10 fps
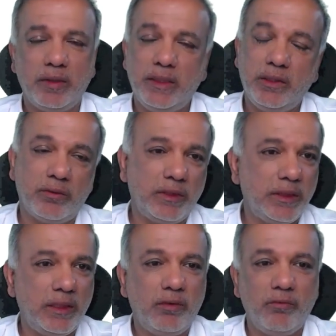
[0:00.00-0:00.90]
He or
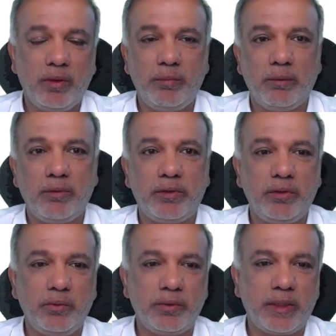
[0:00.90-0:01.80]
she will be able to
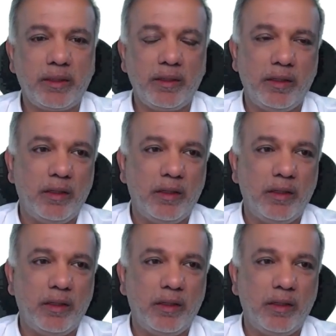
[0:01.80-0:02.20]
use it,